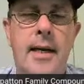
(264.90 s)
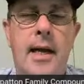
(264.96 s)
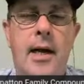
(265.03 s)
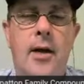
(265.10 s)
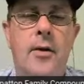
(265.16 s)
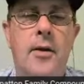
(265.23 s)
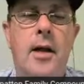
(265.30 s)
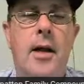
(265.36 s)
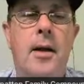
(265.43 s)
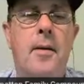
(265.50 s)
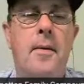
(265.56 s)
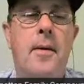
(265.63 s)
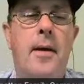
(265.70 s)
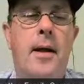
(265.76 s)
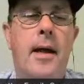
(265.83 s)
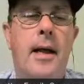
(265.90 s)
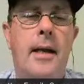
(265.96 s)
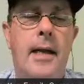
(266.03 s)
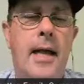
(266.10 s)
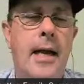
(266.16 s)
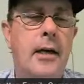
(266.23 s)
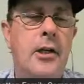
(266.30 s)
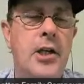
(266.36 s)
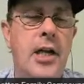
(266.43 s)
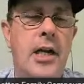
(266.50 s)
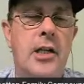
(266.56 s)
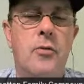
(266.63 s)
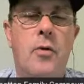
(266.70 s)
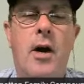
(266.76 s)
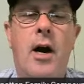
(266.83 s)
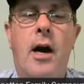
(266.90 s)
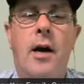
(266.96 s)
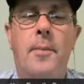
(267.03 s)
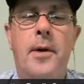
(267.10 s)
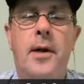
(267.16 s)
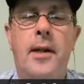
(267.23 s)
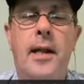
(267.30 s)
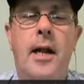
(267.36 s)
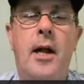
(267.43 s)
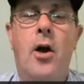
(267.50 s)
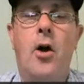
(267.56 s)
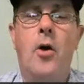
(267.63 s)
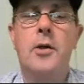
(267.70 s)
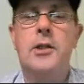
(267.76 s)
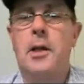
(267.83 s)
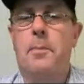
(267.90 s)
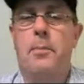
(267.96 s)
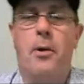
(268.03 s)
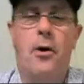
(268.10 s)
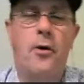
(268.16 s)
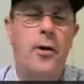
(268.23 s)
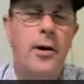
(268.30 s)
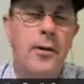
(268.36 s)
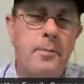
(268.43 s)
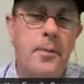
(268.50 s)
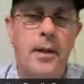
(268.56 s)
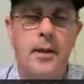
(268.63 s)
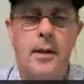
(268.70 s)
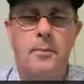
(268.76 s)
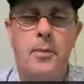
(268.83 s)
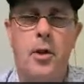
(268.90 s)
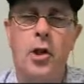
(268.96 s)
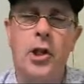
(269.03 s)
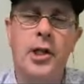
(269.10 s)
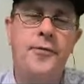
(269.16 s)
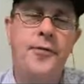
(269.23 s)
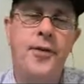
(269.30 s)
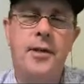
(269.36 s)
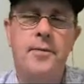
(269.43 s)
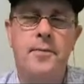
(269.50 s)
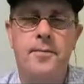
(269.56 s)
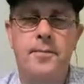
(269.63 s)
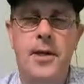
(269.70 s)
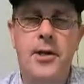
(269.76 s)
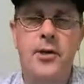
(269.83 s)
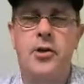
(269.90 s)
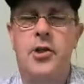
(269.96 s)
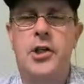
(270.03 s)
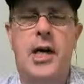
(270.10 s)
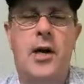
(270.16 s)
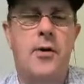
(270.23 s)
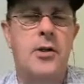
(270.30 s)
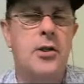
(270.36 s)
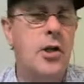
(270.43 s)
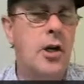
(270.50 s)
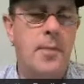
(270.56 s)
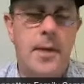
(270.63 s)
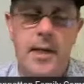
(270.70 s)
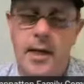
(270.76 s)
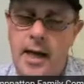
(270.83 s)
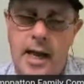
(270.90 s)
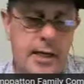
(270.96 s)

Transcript: Now, a lot of channels were harping on that. Oh, it's a prolific meteor shower. It's going to be a